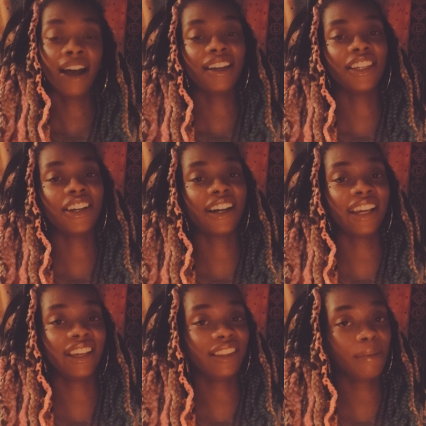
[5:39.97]
Your
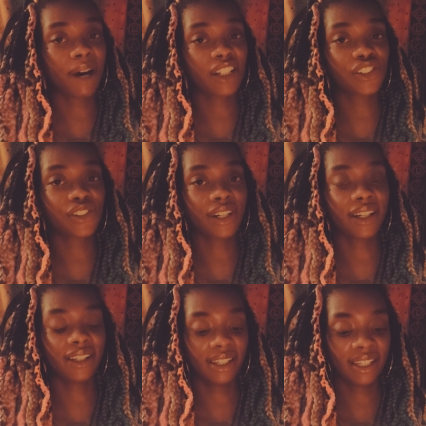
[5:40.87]
healing mantra
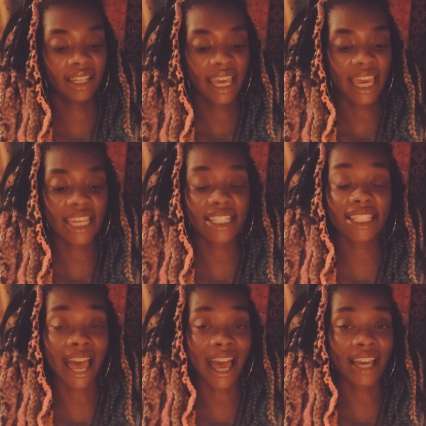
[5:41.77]
is
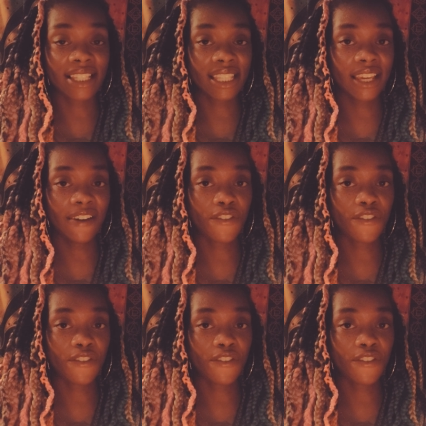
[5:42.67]
asking